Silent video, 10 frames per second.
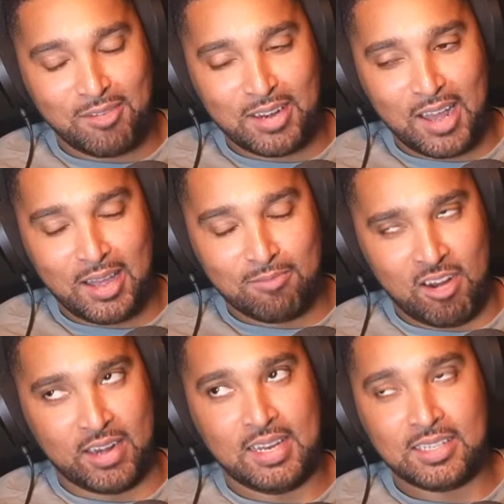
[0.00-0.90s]
I
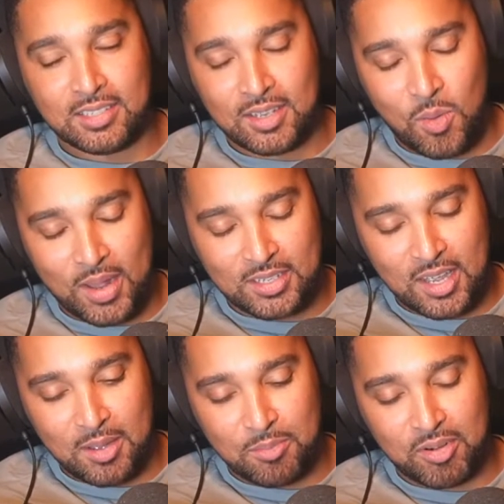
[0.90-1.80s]
listened to one
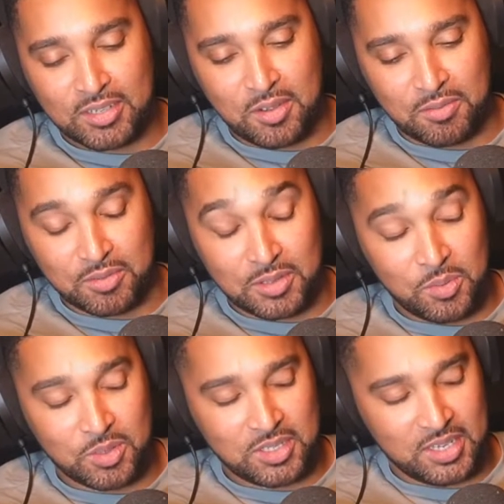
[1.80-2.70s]
press conference. I
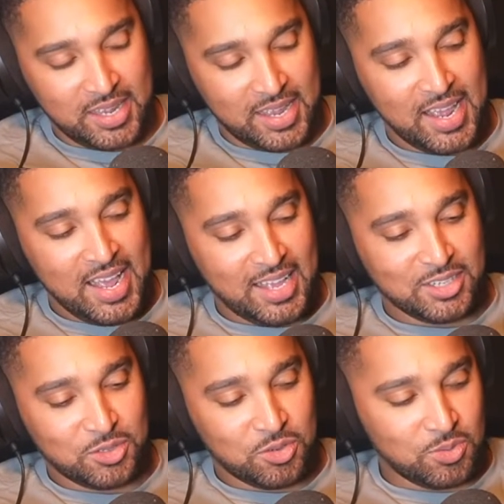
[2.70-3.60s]
watched it, yeah, and
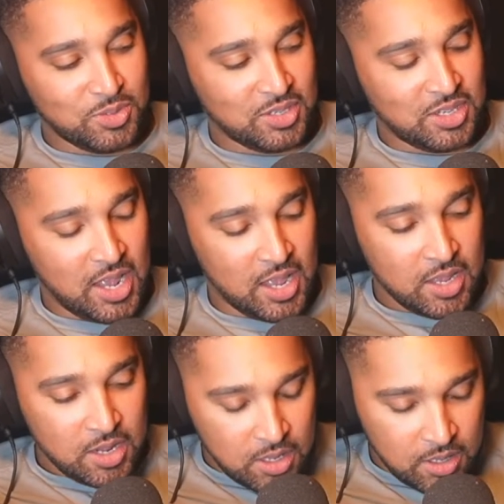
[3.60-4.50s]
Chisora was just like,
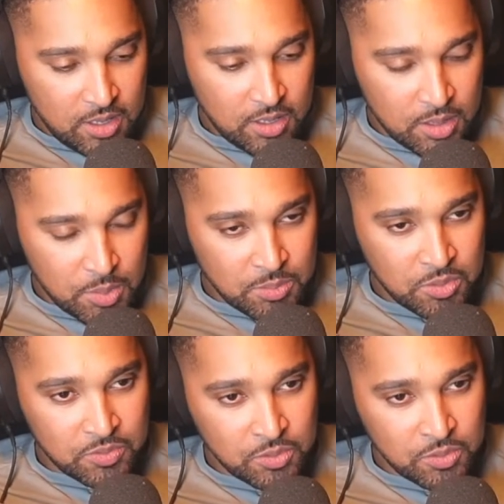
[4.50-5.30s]
"Yeah, man, put food